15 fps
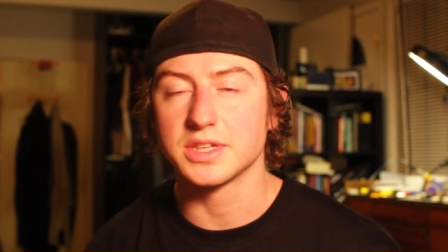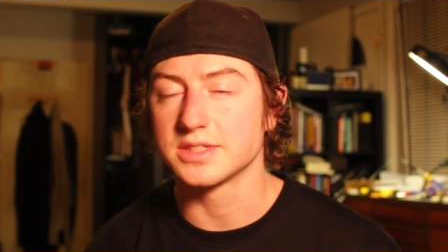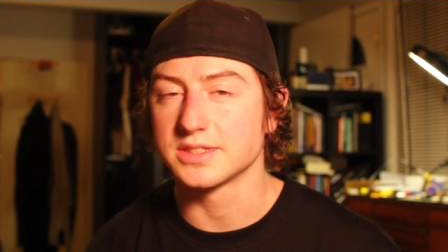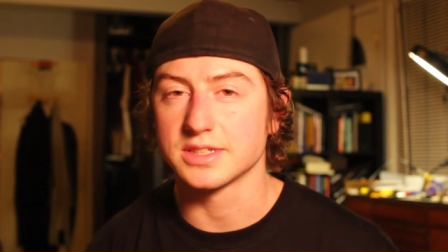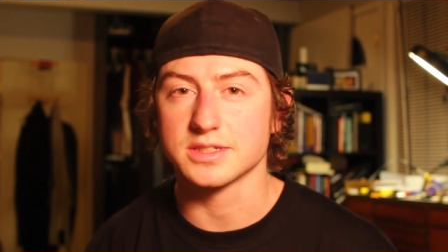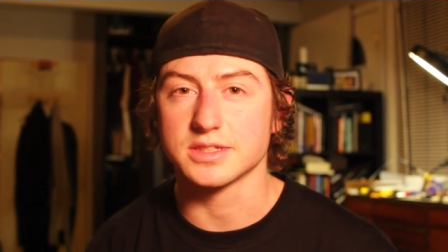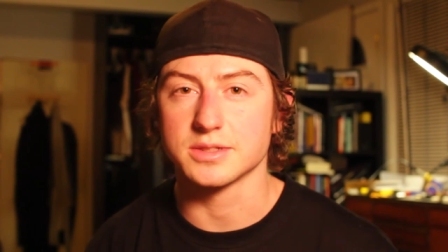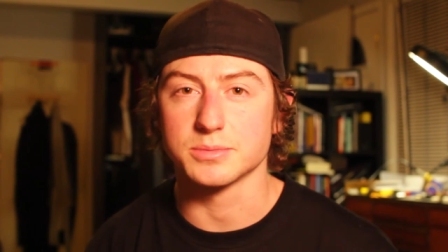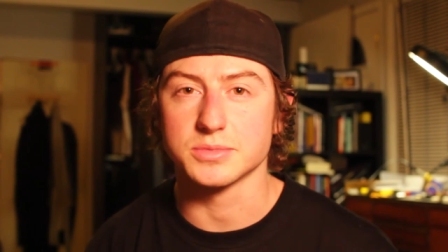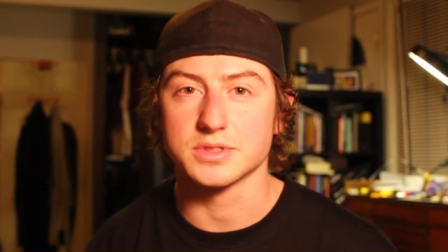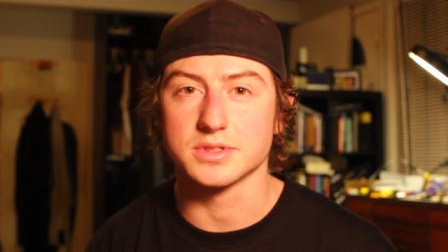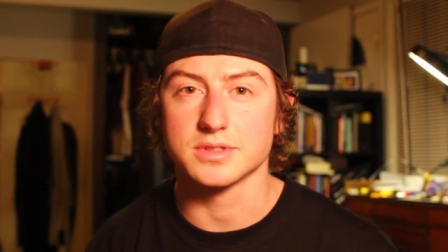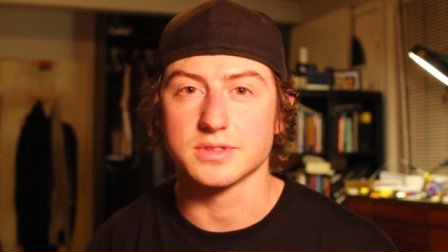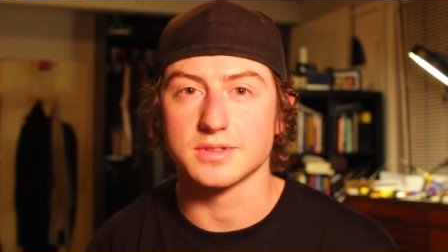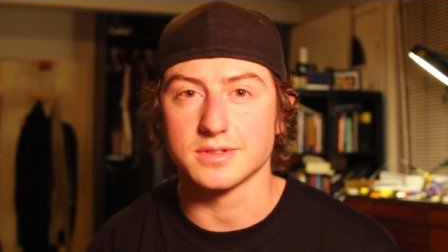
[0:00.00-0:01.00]

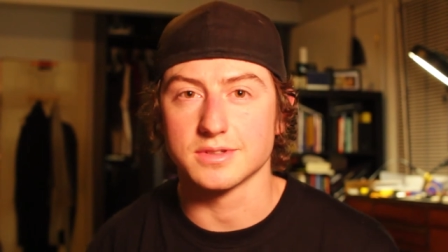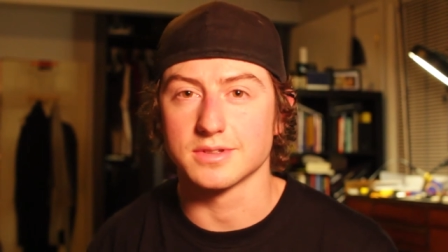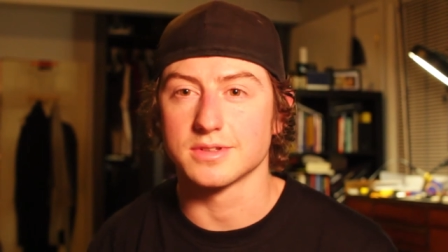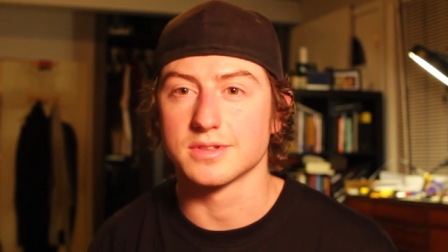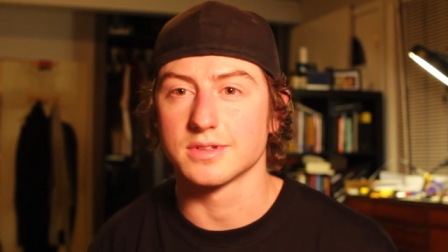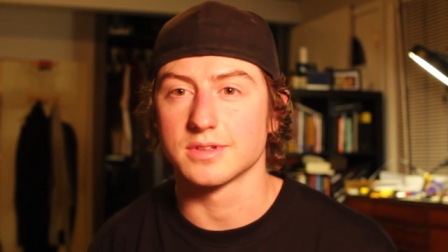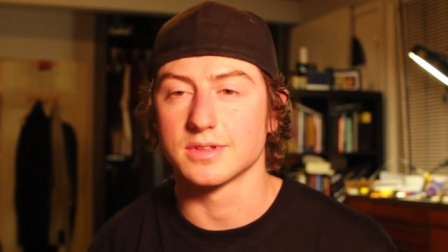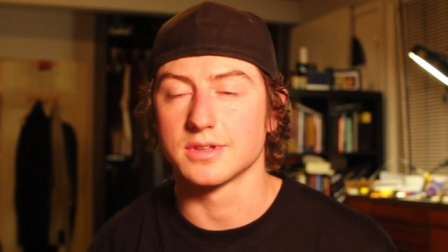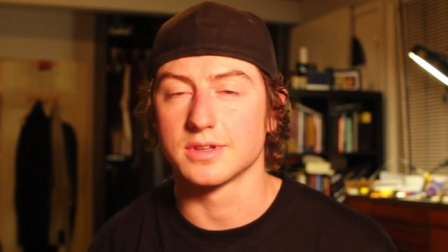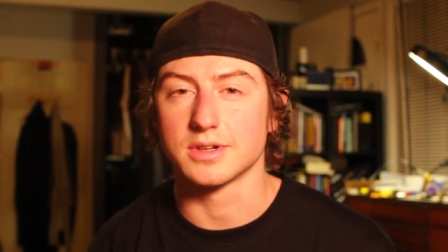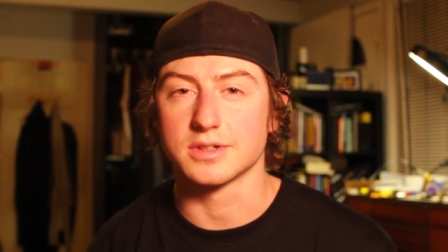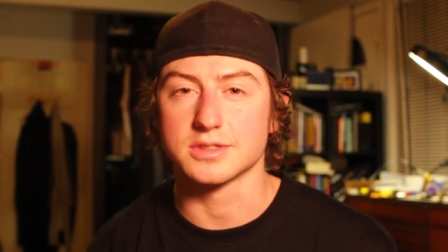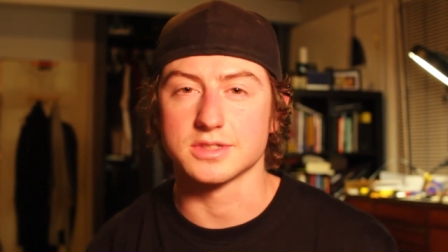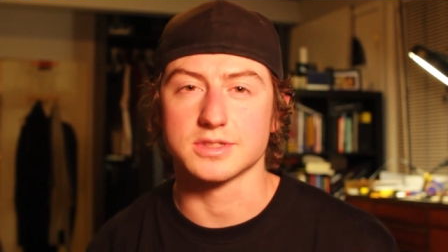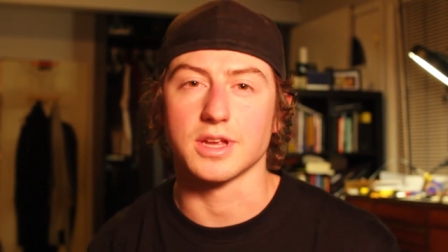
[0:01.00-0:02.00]
systems in
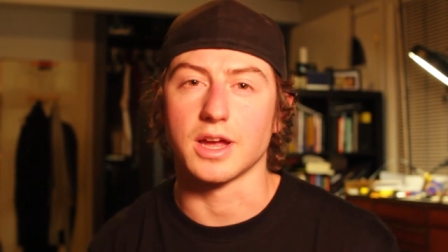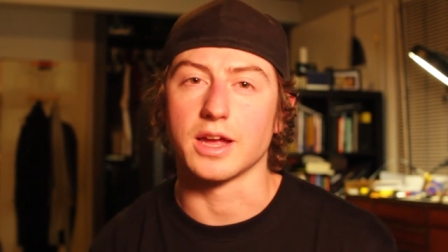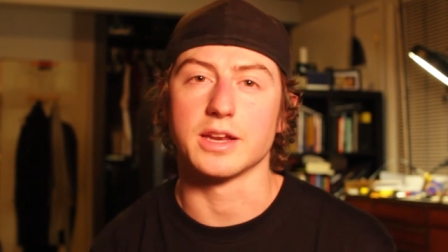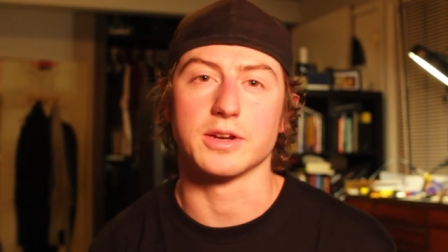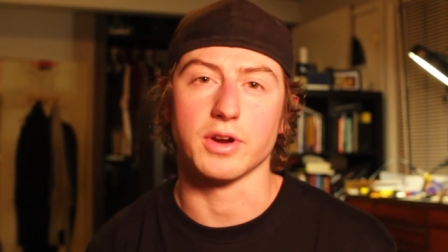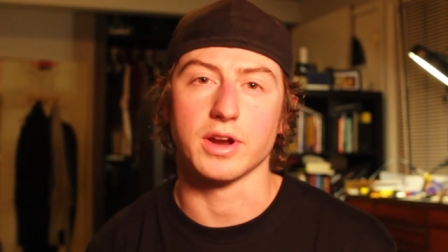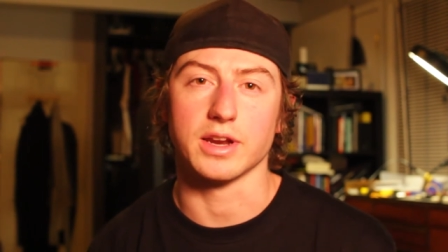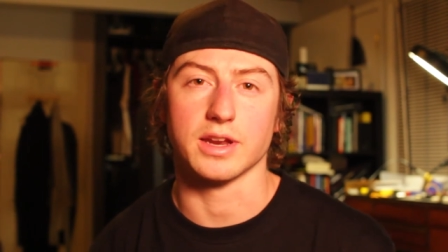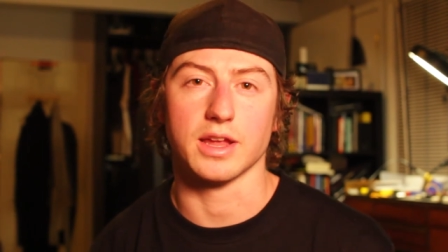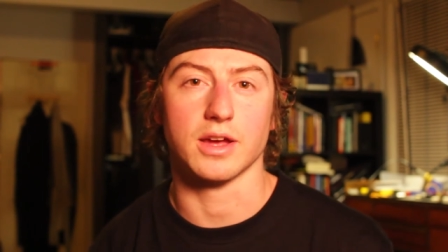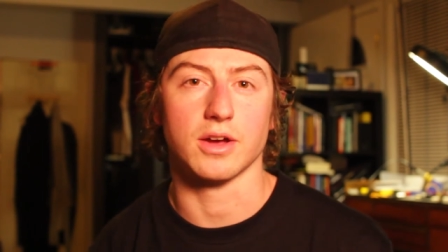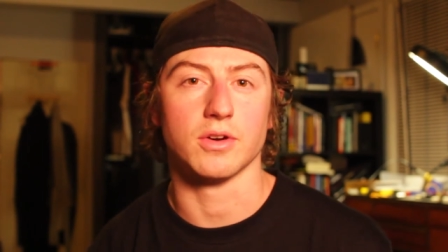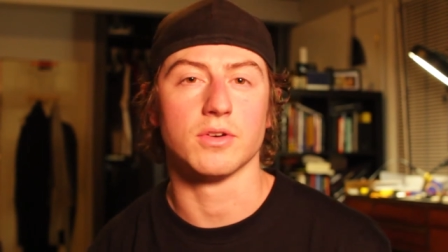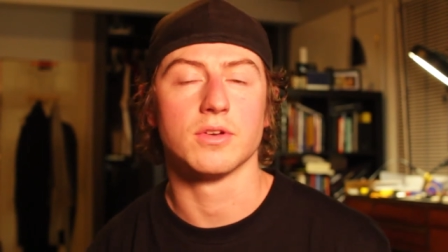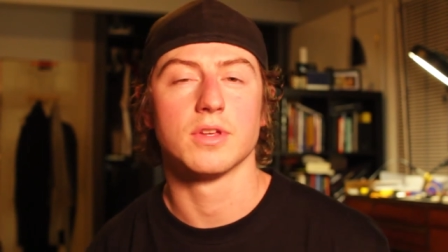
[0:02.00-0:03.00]
our society right
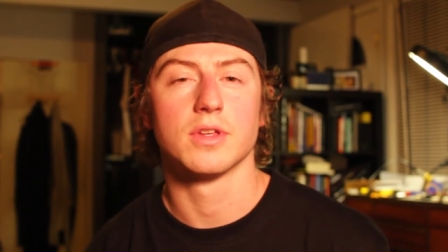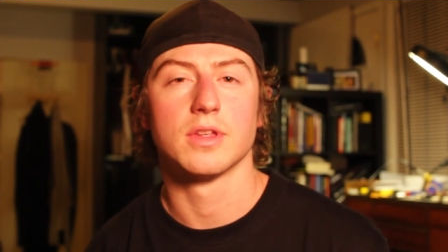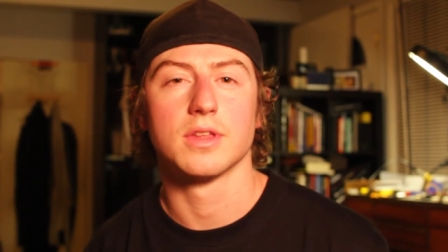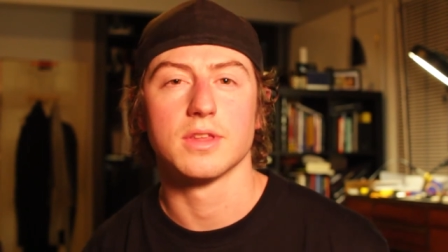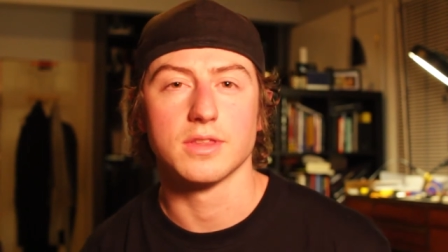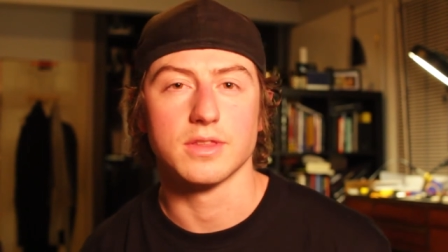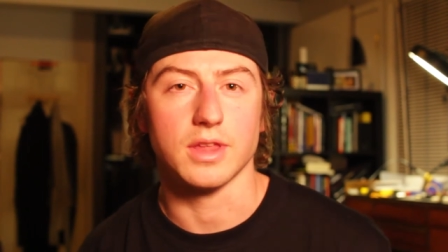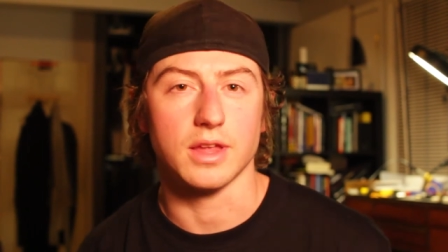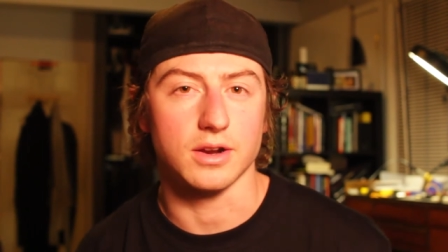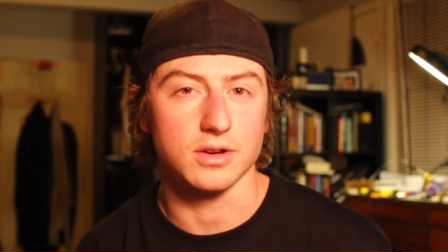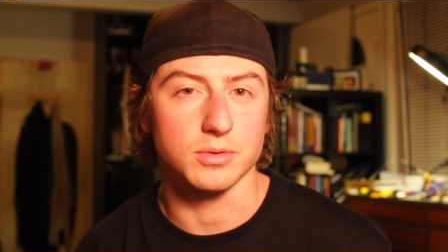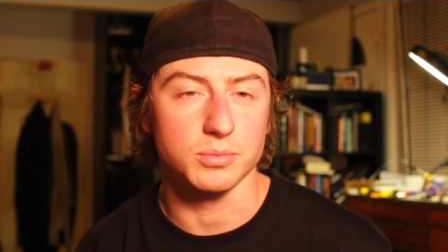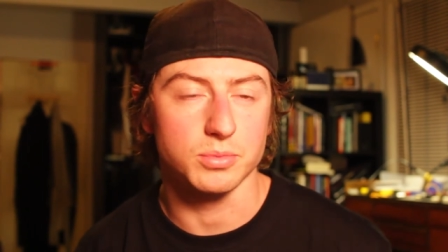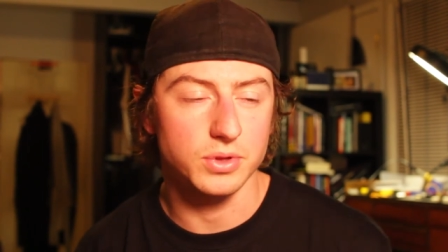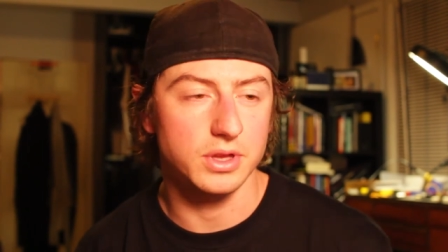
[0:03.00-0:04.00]
now that are
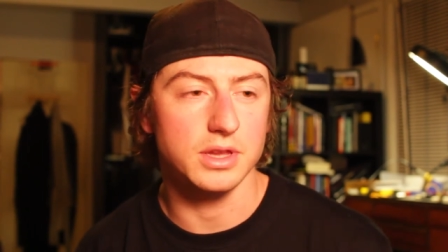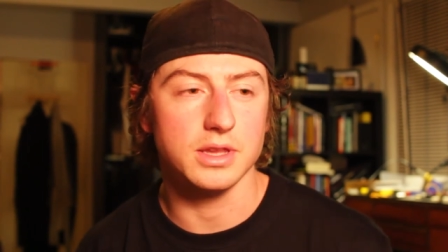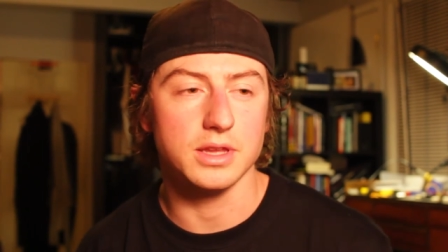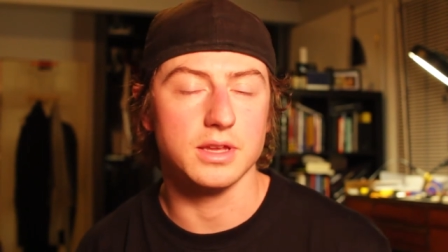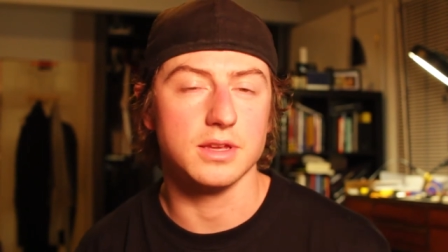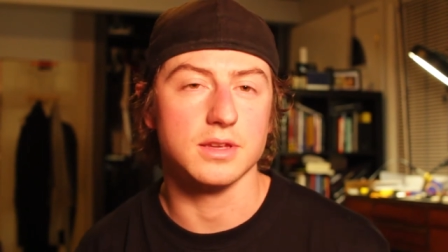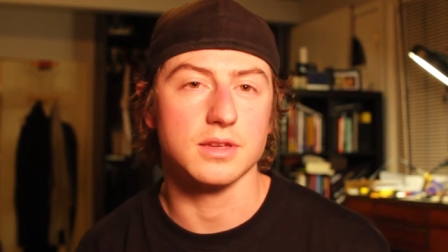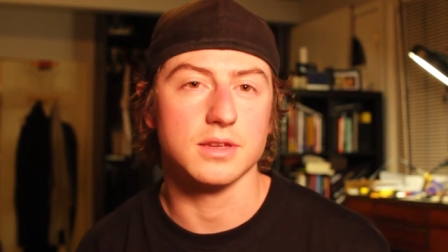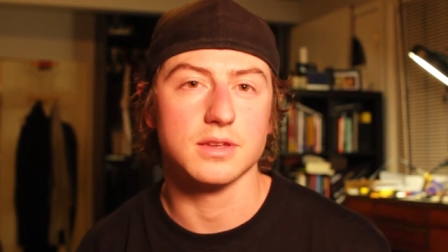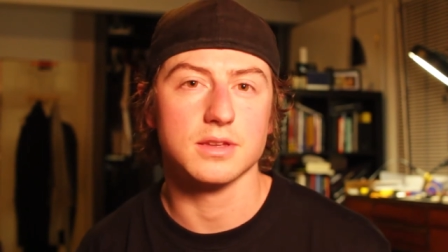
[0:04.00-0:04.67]
completely